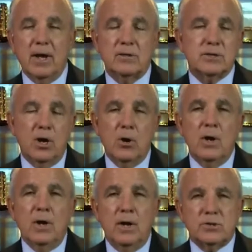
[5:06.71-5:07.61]
And so
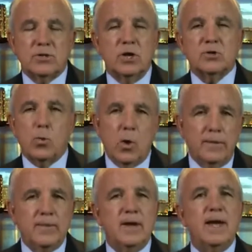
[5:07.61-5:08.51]
it's just
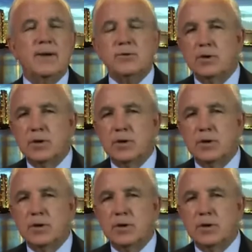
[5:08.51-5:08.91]
one thing after